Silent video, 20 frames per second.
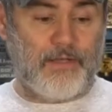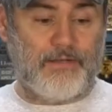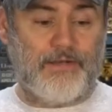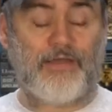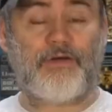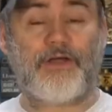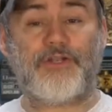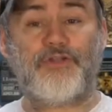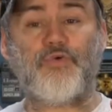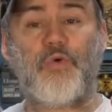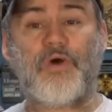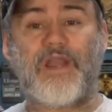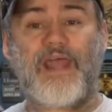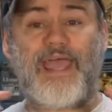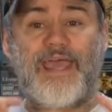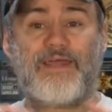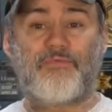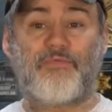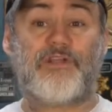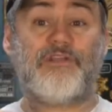Now, I do want
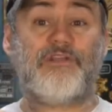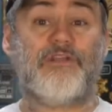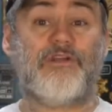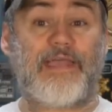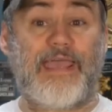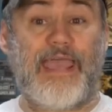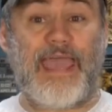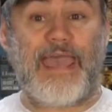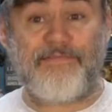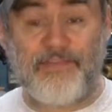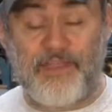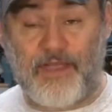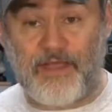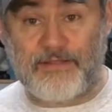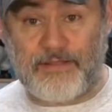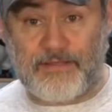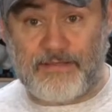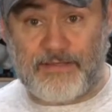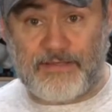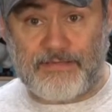to add one little
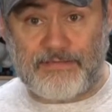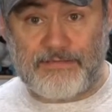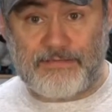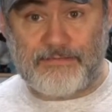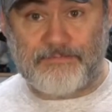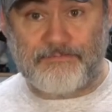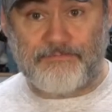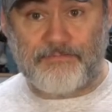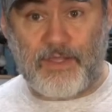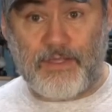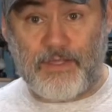caveat to this.